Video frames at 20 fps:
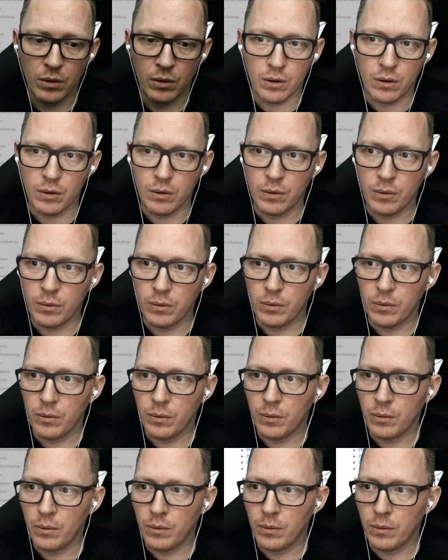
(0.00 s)

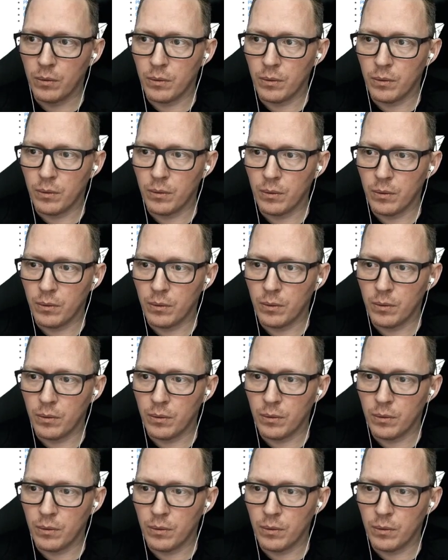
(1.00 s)
[no speech]